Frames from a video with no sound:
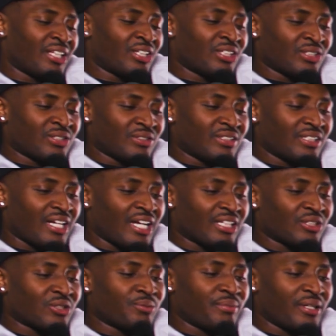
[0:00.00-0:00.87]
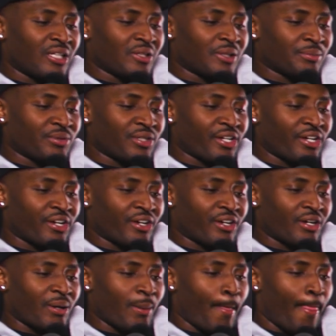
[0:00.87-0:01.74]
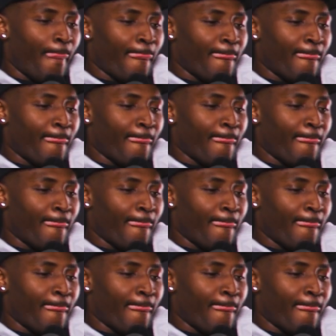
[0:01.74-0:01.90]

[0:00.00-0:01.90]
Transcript: Melo, I throw Melo up there.